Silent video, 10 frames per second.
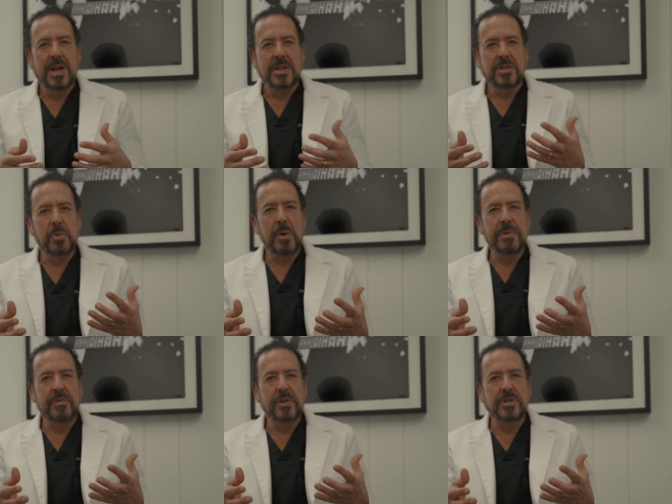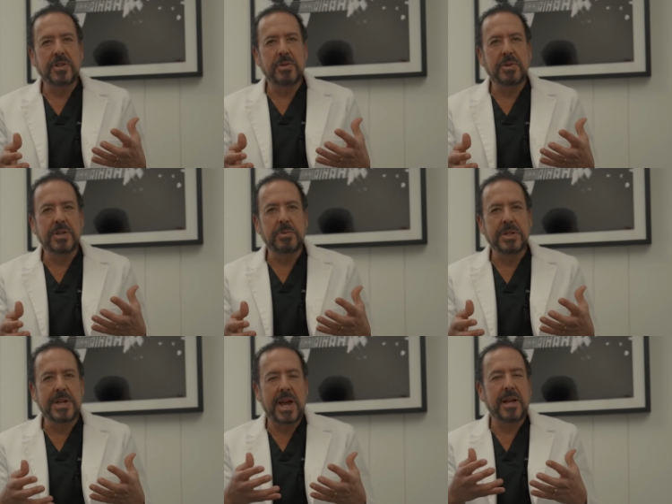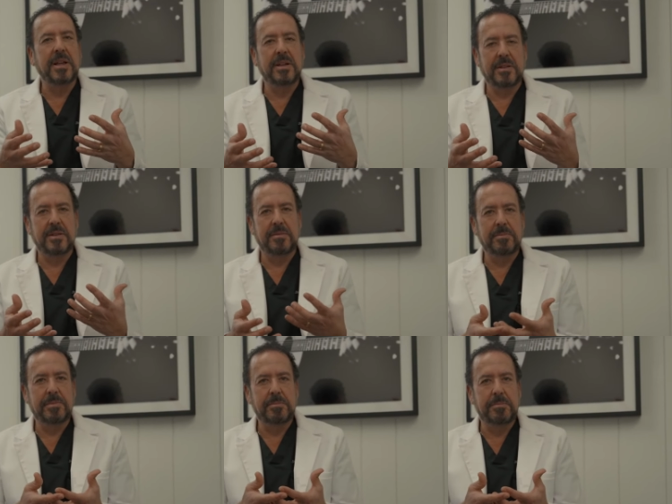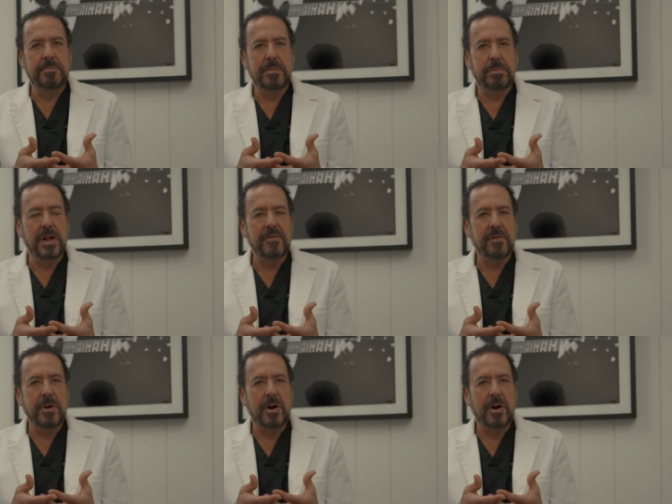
So what we first do is we take blood from our